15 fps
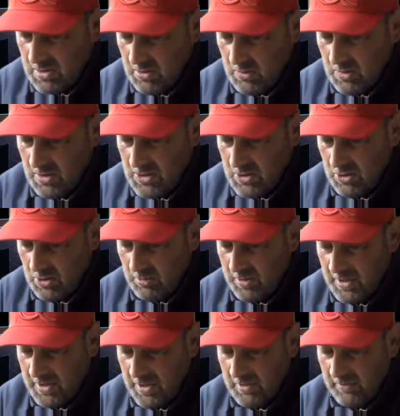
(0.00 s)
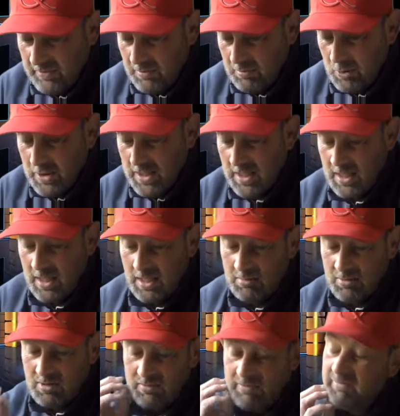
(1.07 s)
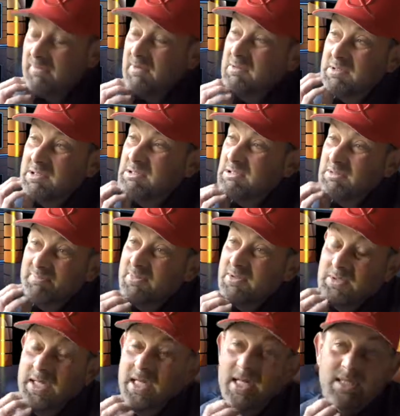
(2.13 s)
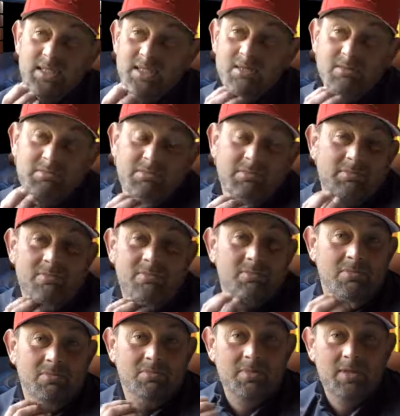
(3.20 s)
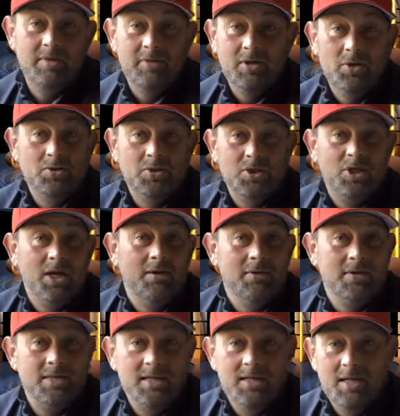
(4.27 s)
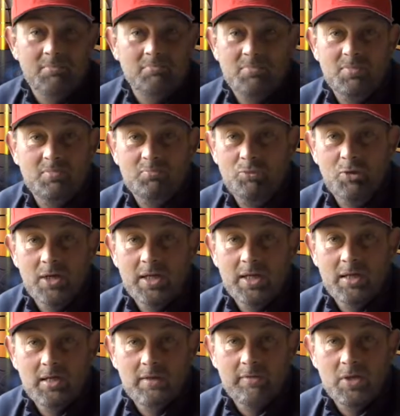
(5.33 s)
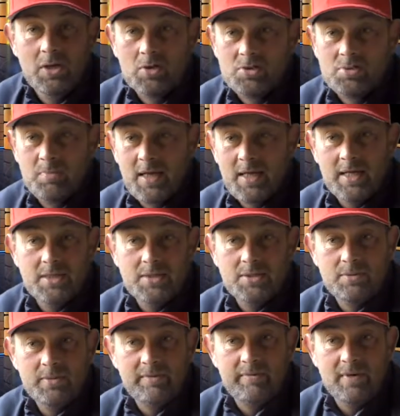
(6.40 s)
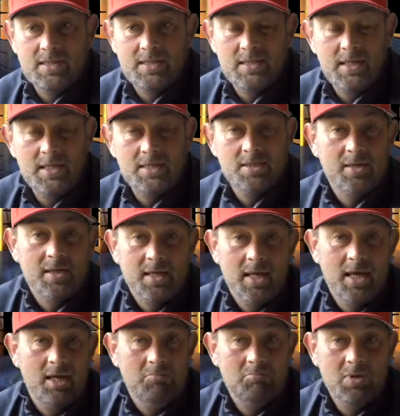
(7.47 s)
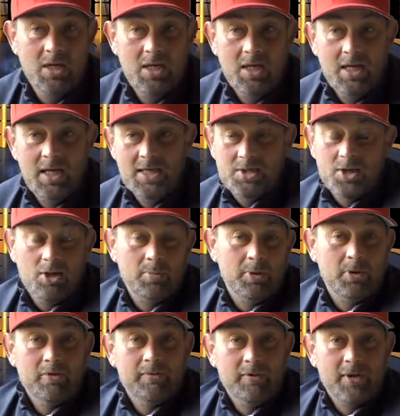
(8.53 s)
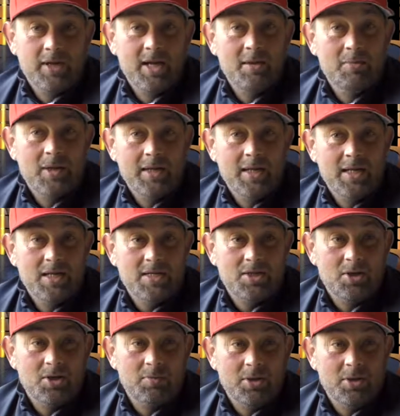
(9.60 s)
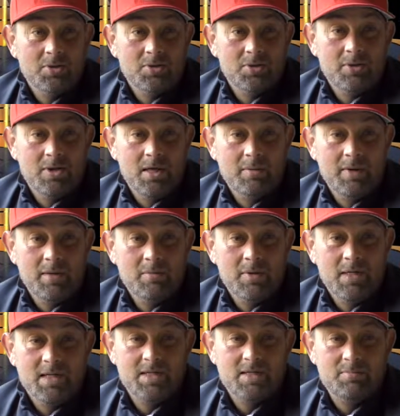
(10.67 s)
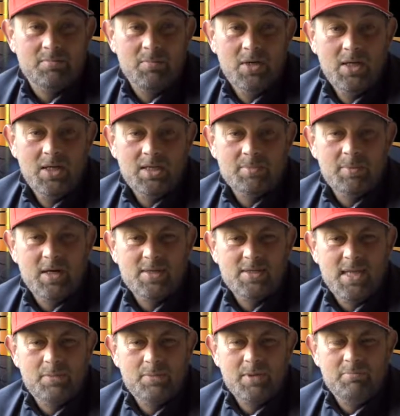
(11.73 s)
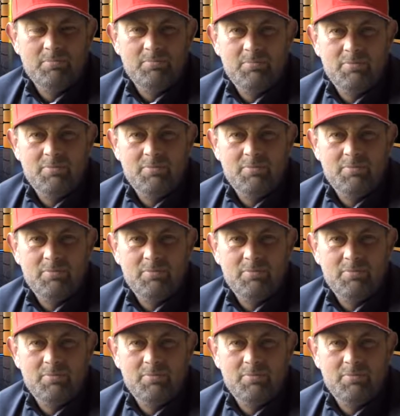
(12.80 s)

What is your opinion of the money game? Yeah, if it goes to charity, then brilliant. If it goes back into investing into the game, it's got to be good for the game, hasn't it? It's got to be good. I mean, it's about time we